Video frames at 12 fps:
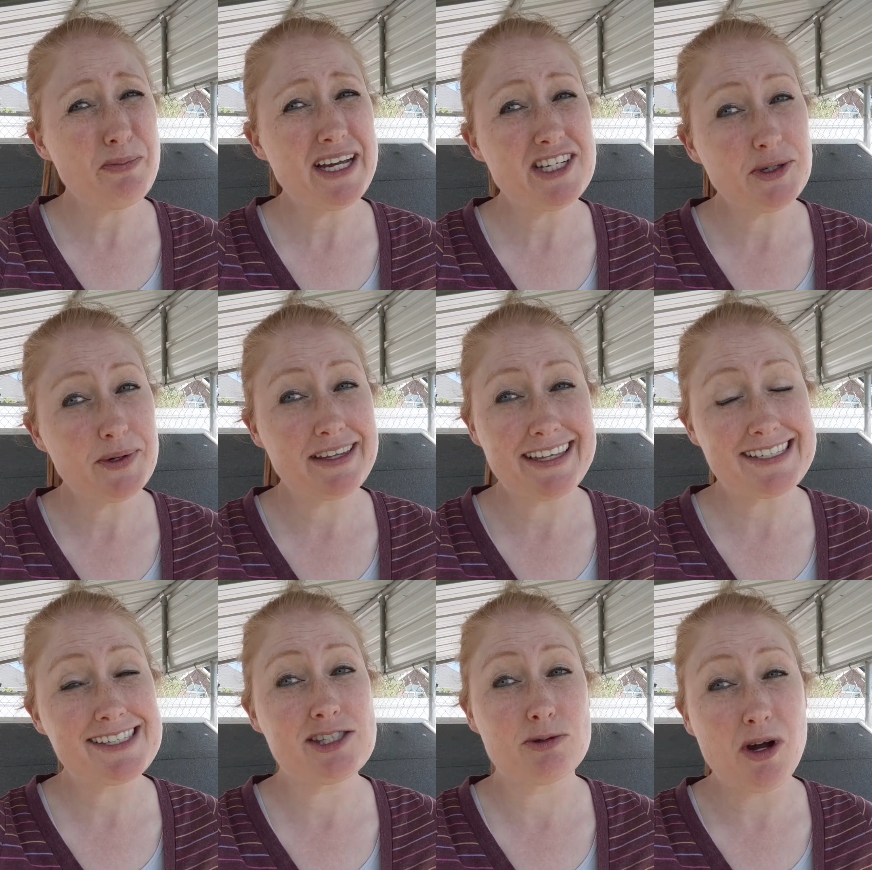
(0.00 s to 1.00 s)
by doing
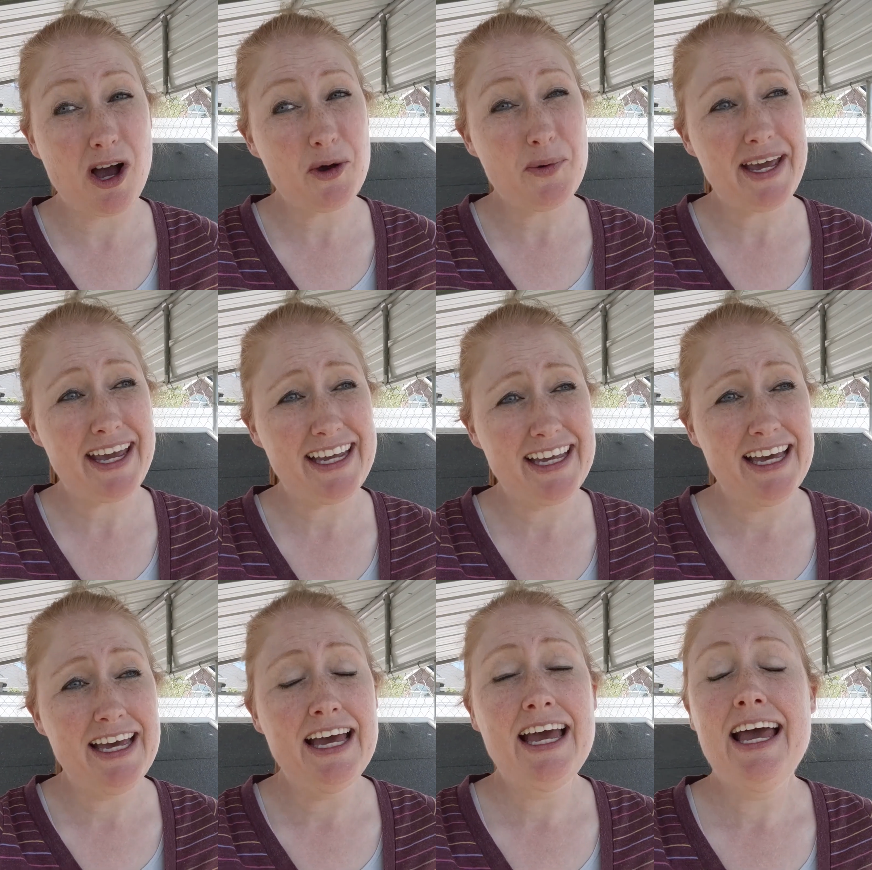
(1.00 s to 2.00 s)
things the wrong way
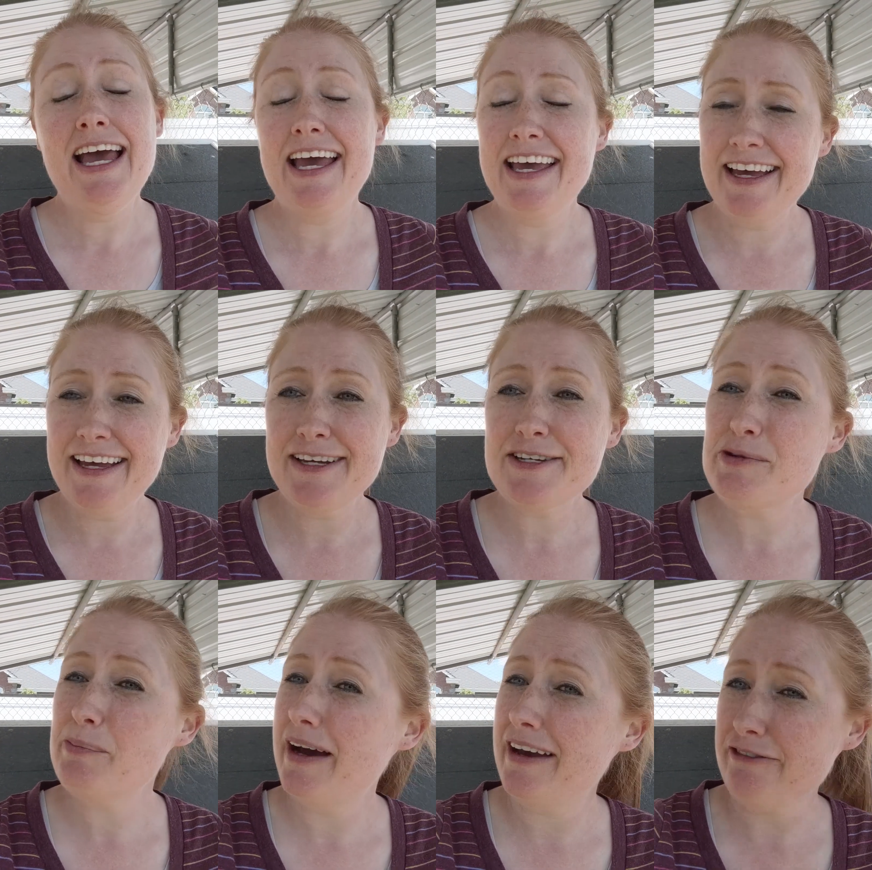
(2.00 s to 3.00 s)

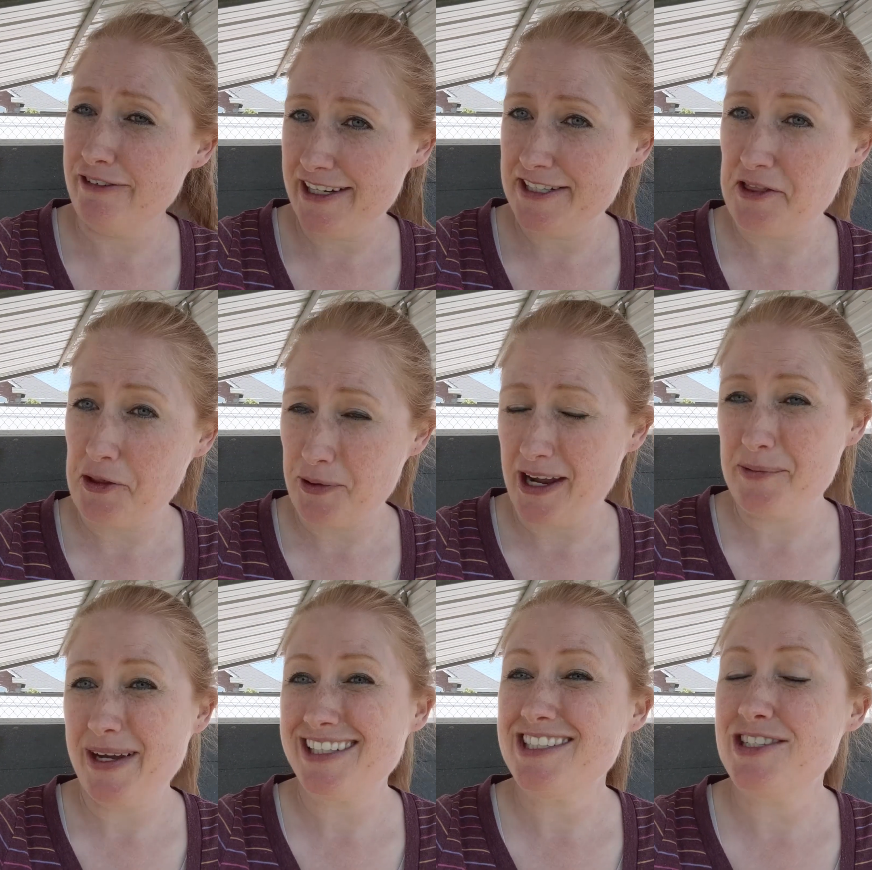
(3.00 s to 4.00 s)
and by finding the right
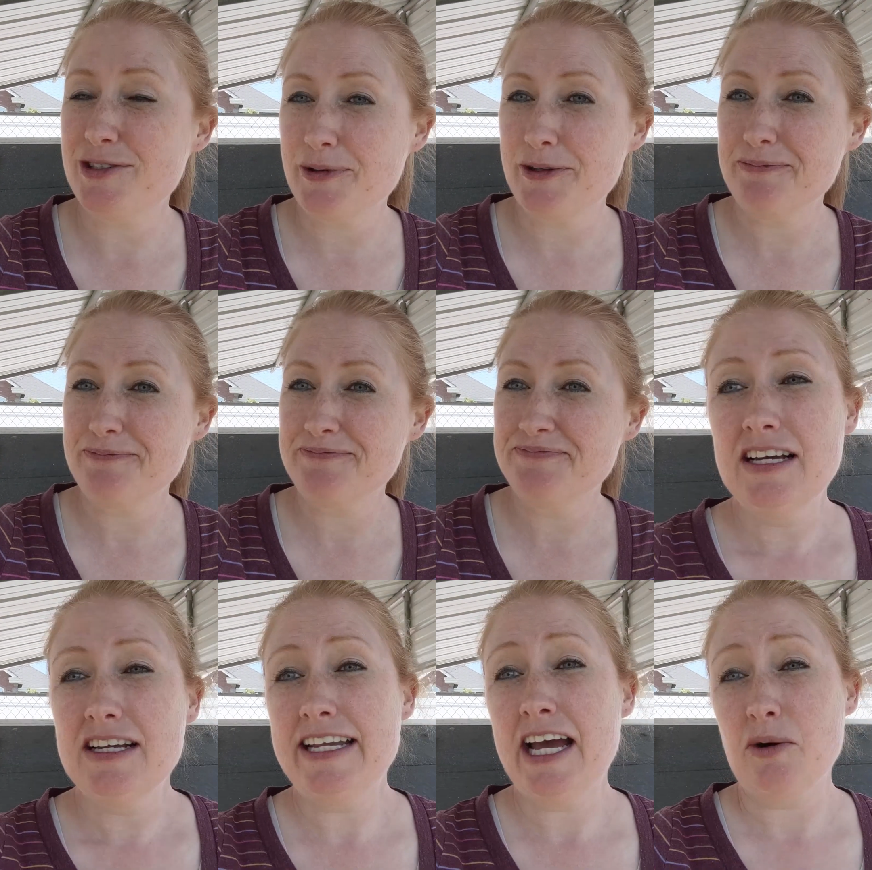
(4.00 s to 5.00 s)
way to do them.
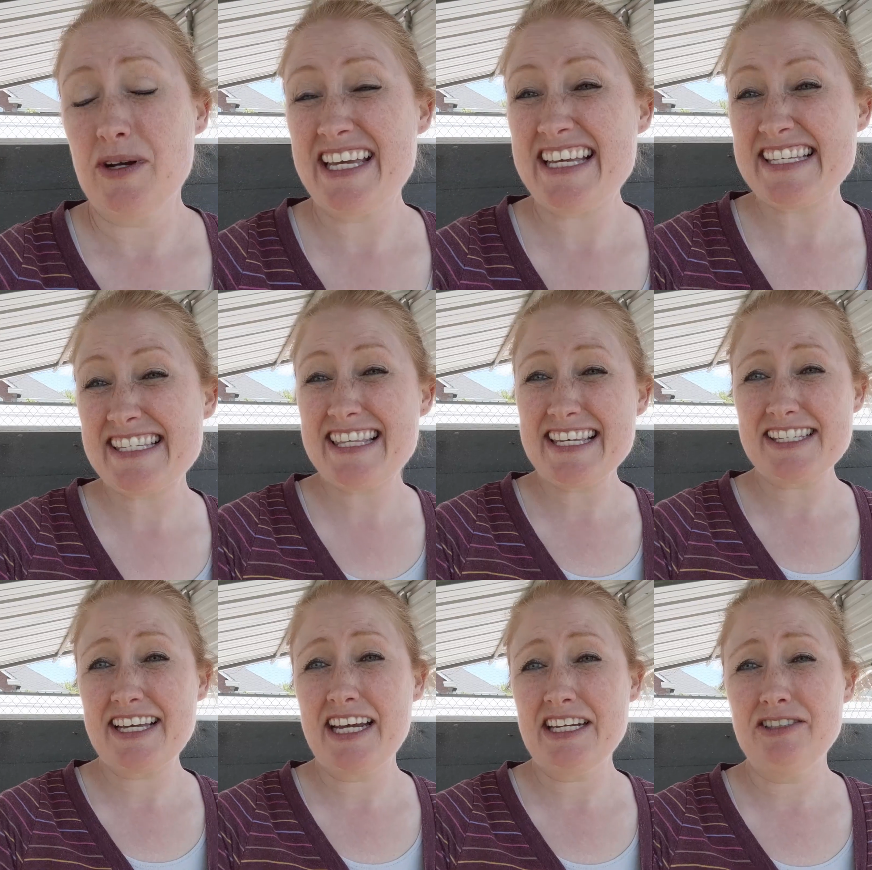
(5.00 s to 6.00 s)
Now, is this
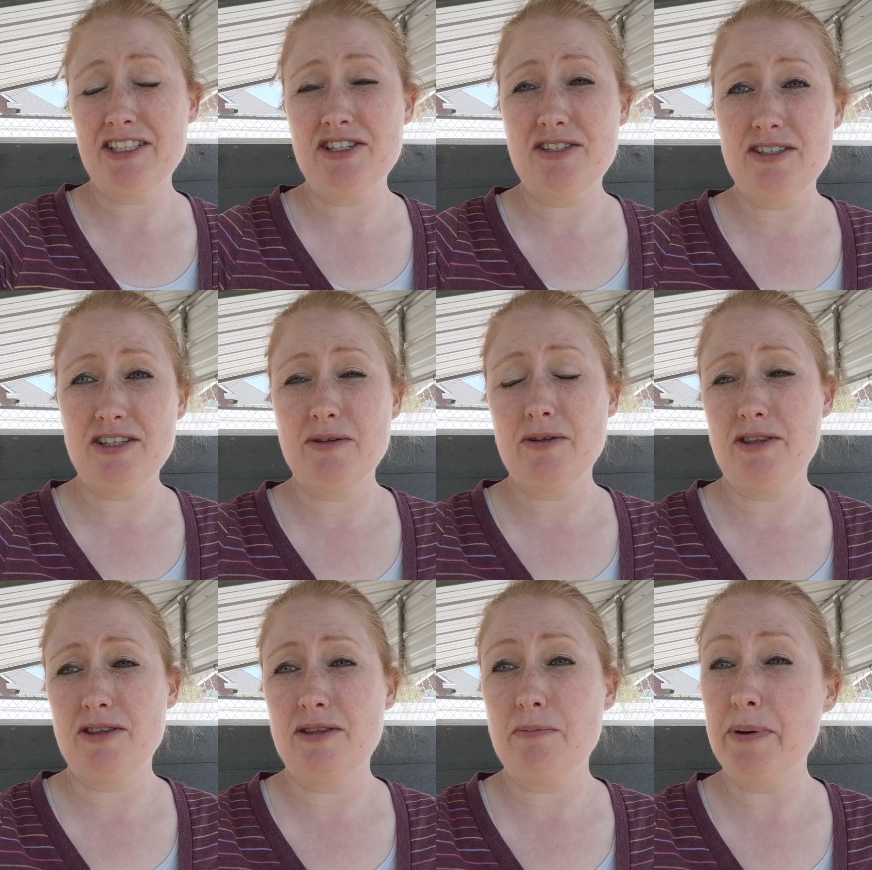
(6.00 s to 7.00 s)
kind of the
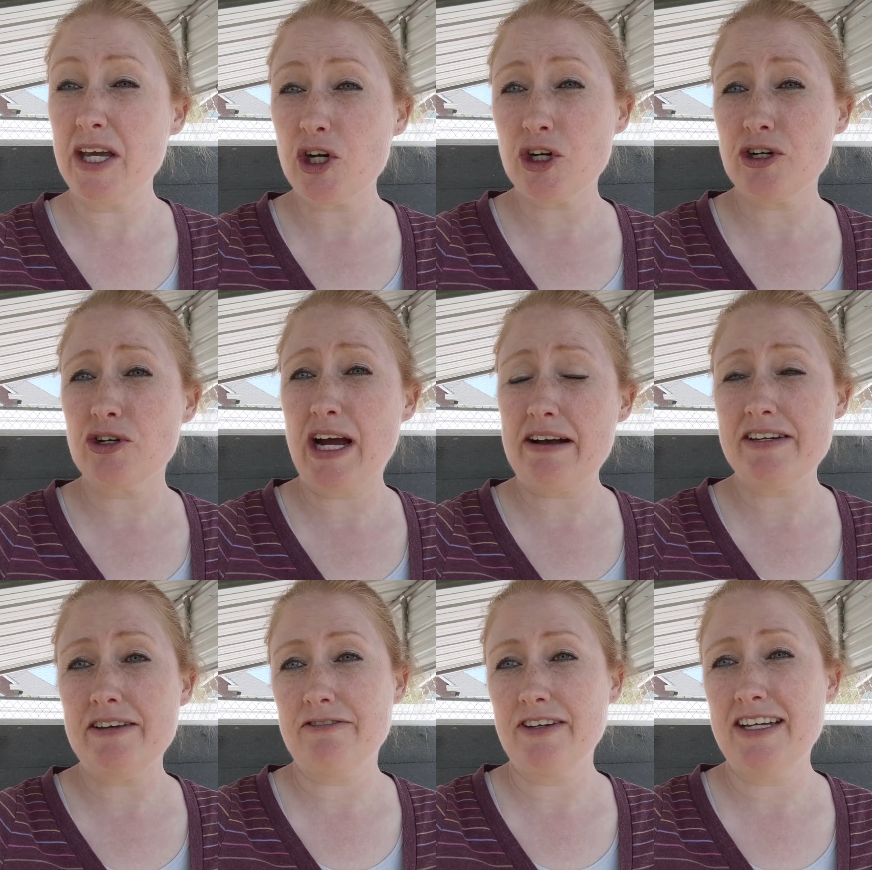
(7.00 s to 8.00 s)
bigger
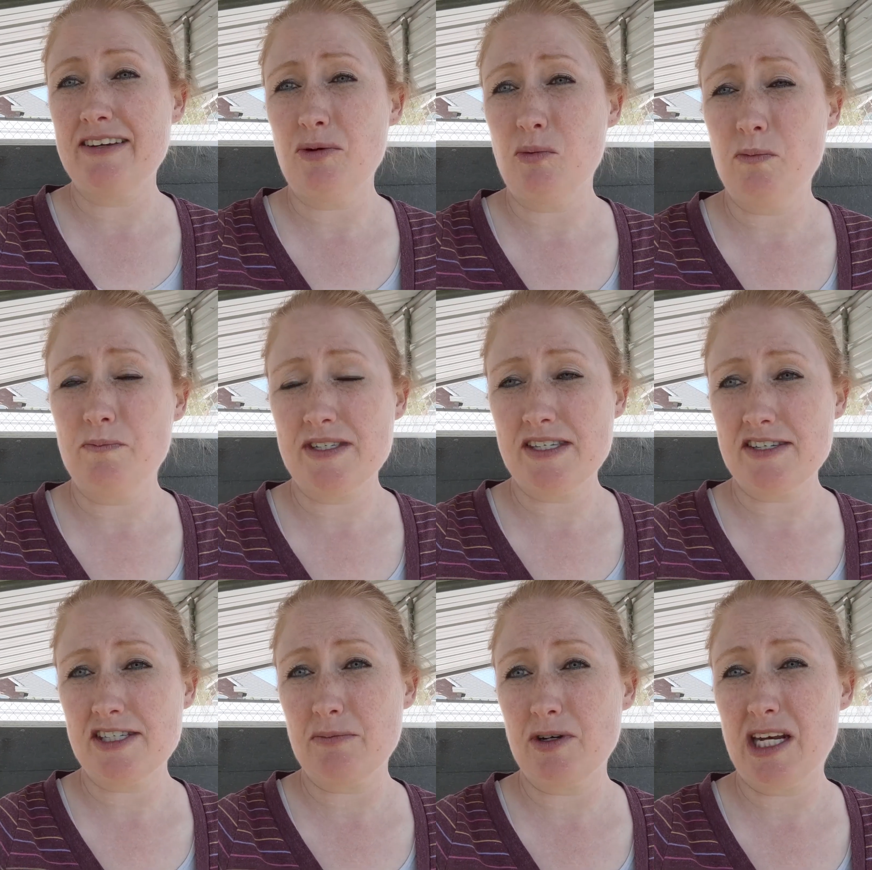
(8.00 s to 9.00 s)
gravity-fed
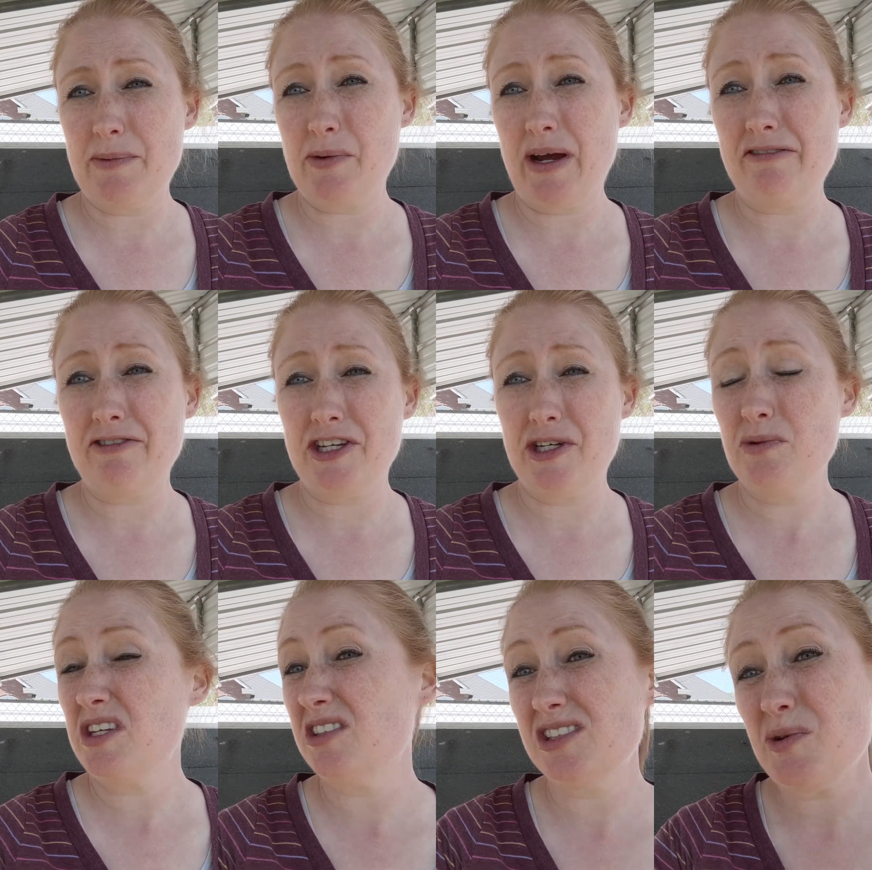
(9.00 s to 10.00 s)
system going to be right for you?
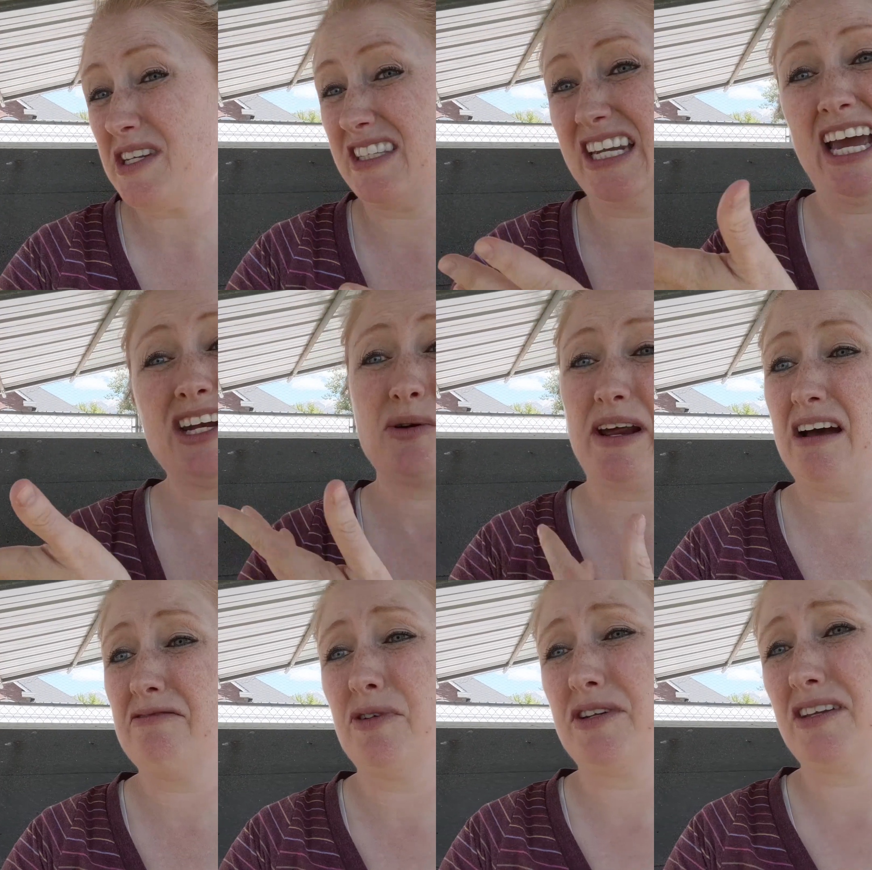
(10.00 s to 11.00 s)
You'll notice that I don't have one.